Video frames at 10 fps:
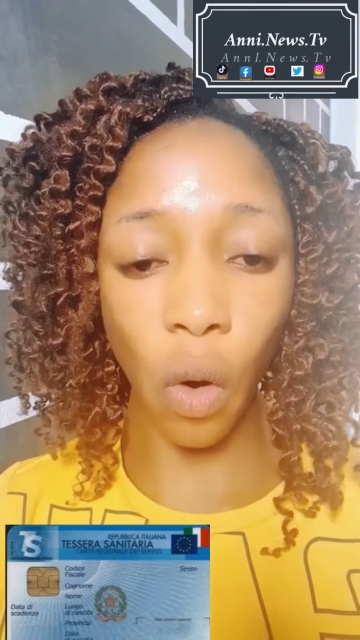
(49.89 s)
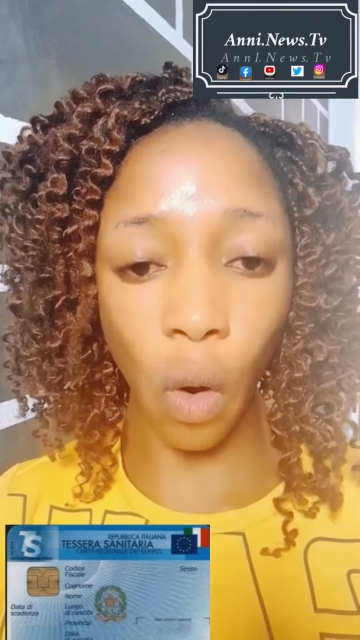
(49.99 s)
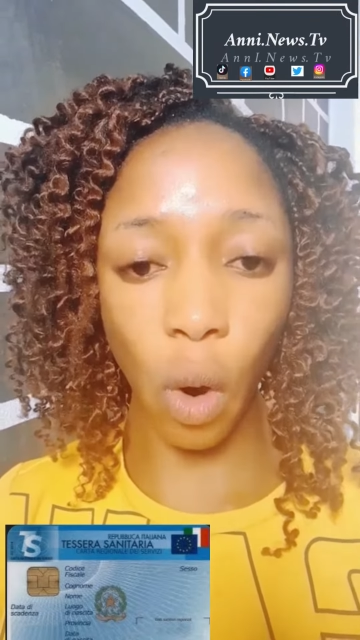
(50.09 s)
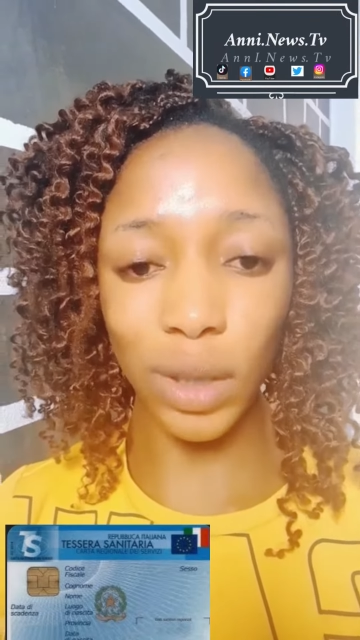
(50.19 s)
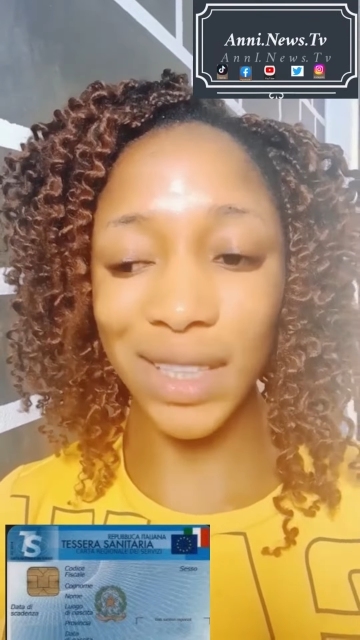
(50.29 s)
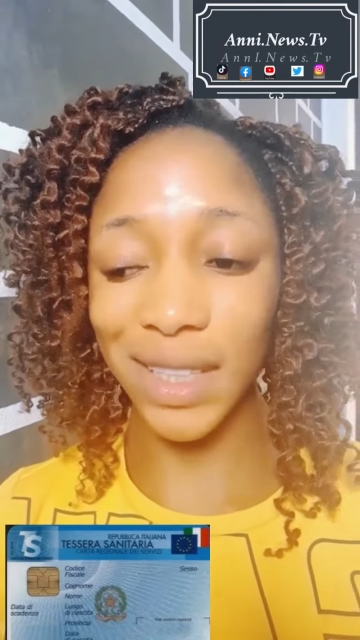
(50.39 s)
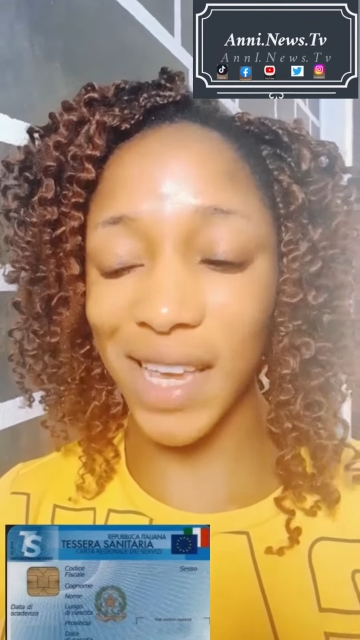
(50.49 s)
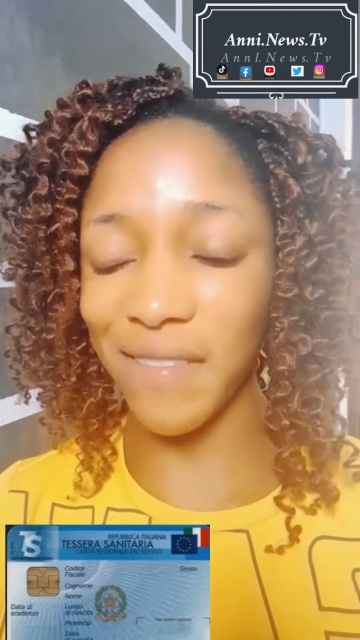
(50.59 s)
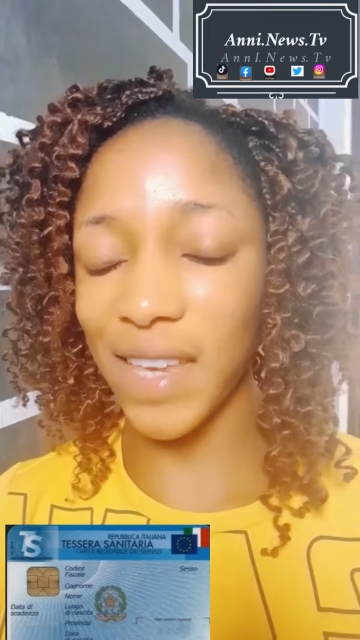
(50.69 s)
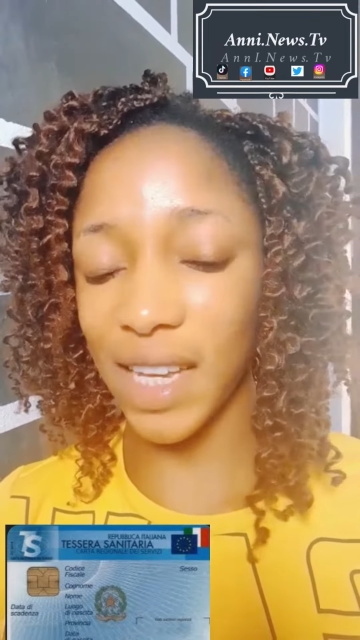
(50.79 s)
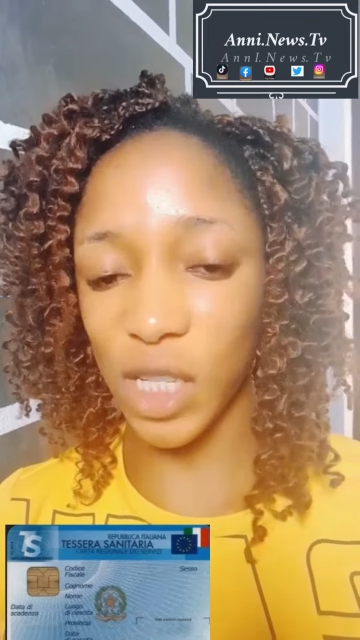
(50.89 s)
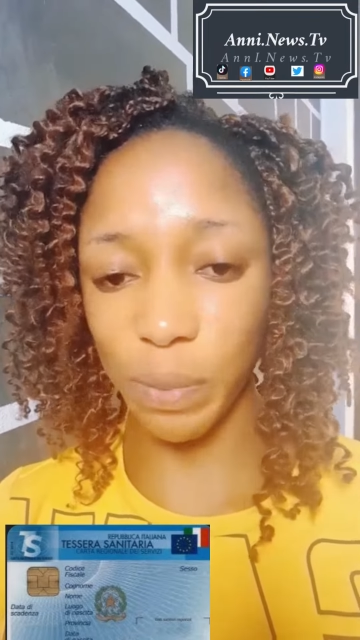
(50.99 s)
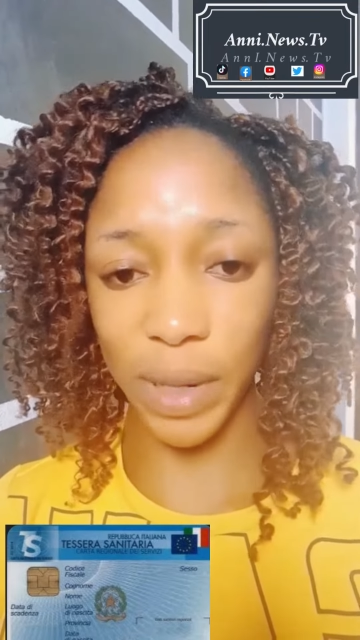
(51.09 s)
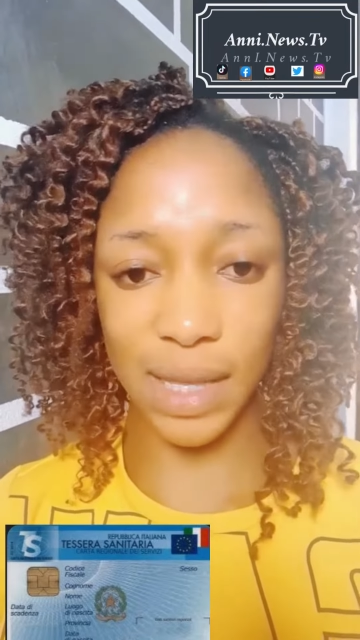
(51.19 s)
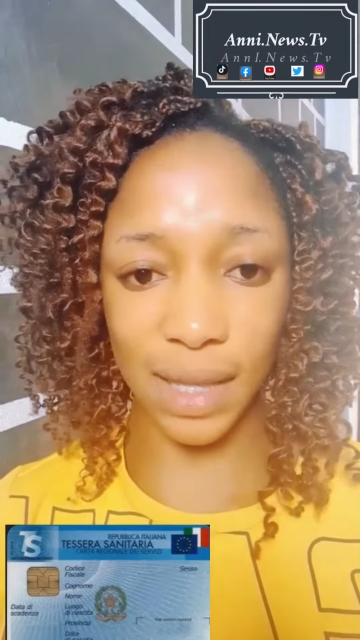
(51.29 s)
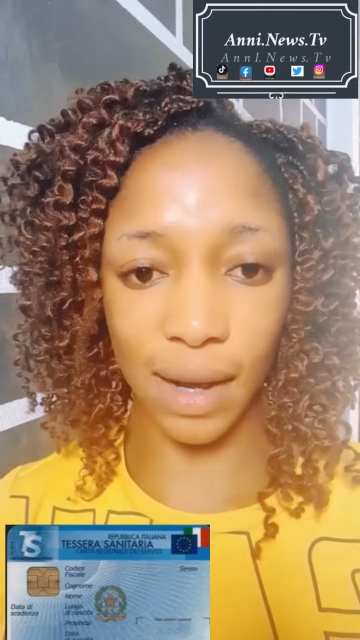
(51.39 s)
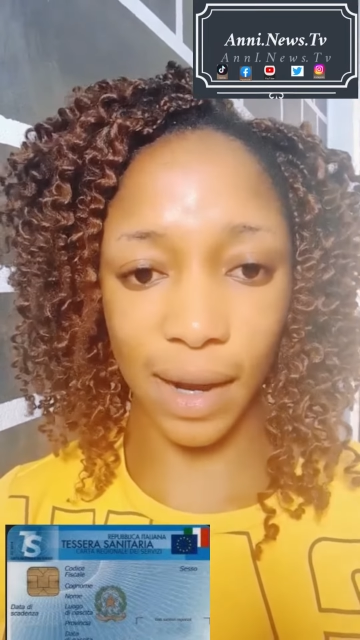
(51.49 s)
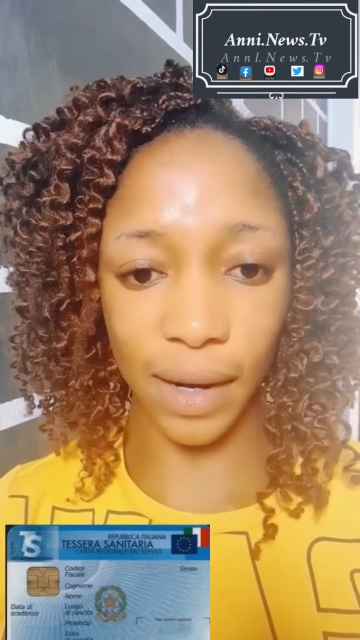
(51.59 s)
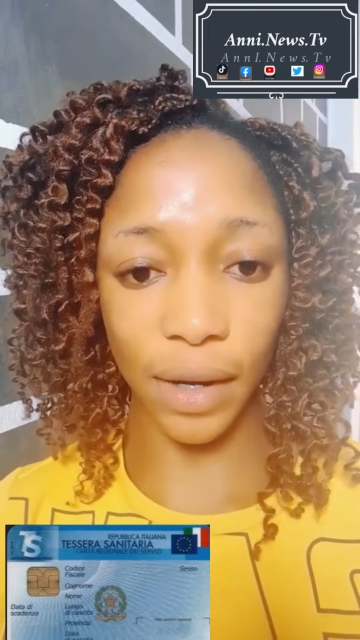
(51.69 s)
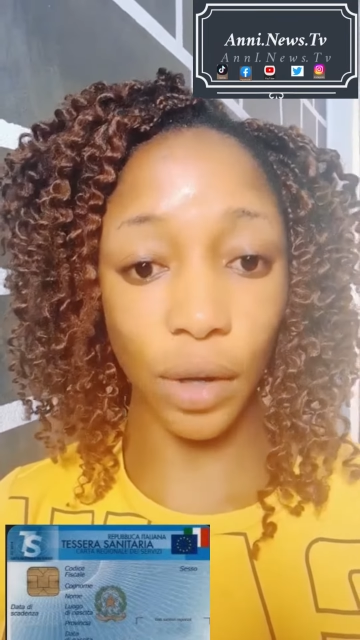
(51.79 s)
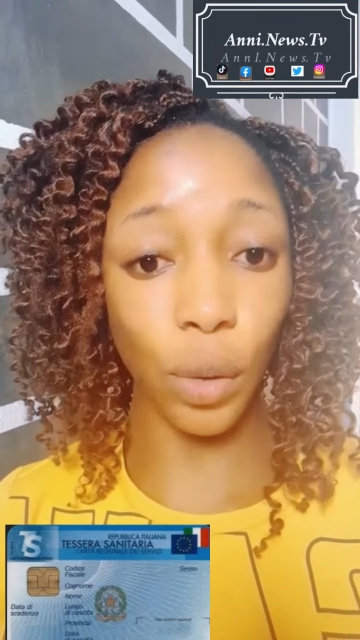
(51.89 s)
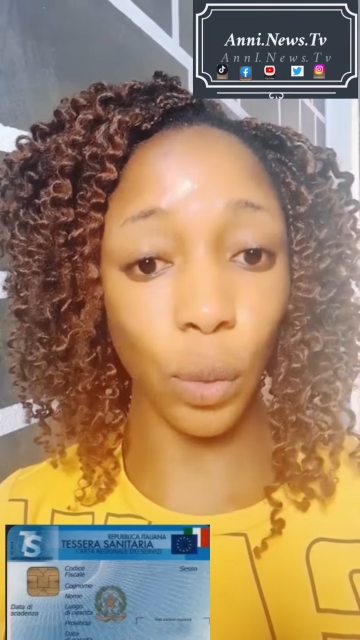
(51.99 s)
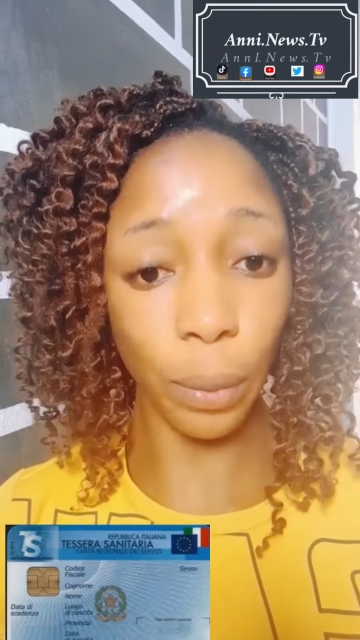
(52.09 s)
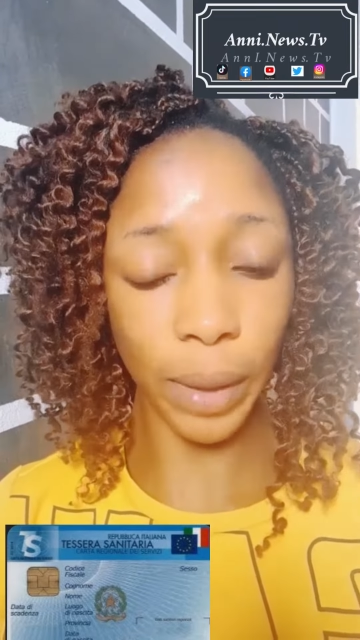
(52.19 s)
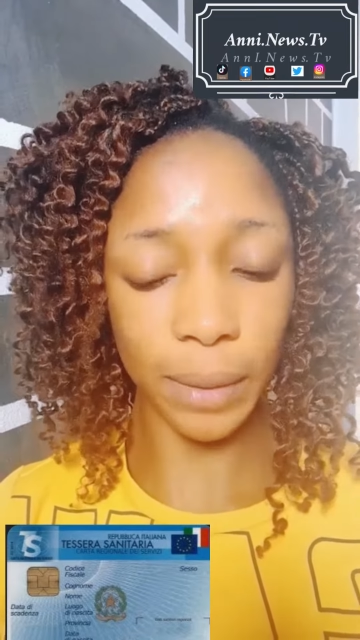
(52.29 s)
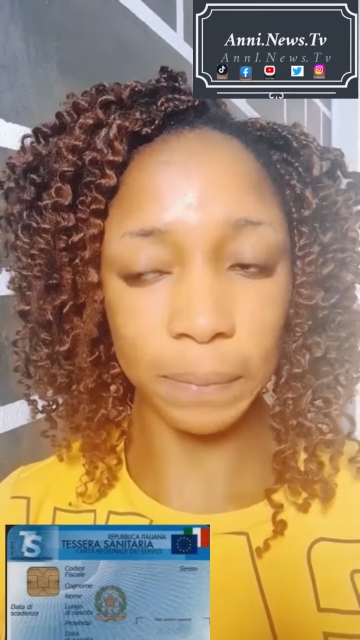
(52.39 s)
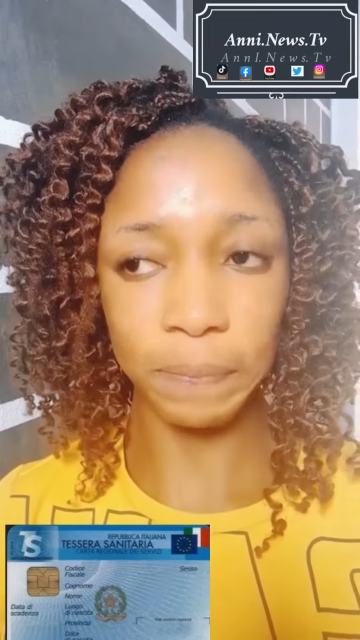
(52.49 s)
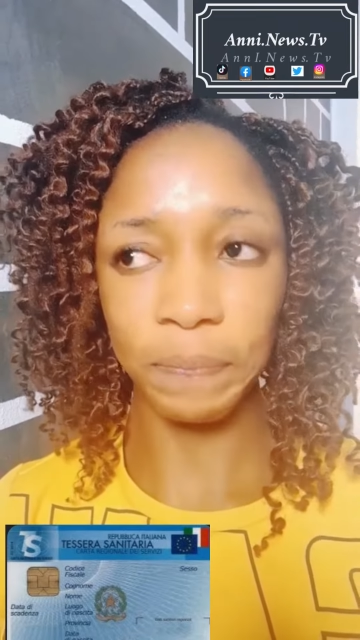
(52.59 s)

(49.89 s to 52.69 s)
or devi aspettare Roma,